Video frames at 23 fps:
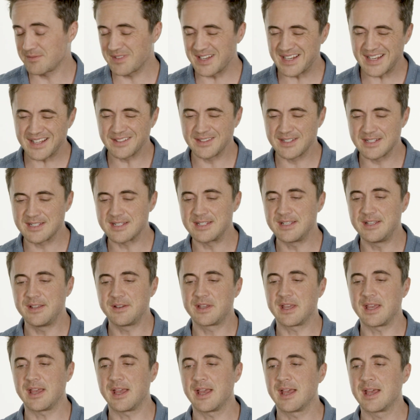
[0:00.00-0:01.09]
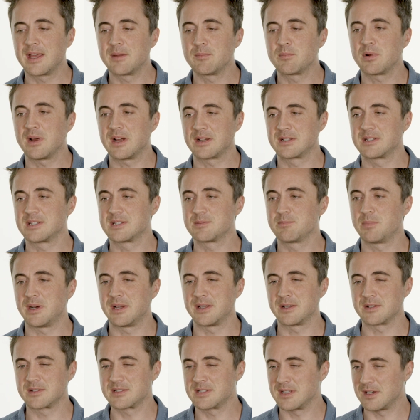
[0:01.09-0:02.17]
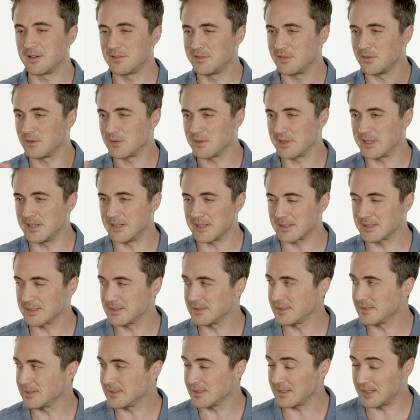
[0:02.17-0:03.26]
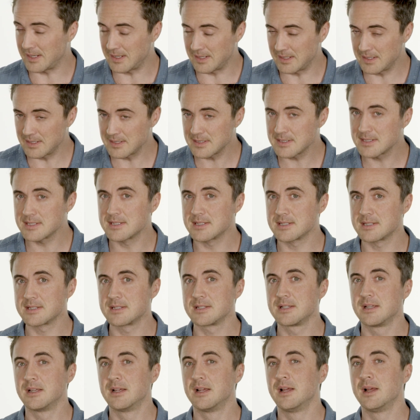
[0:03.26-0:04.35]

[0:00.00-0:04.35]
Reading and listening you can practice by yourself or in a class,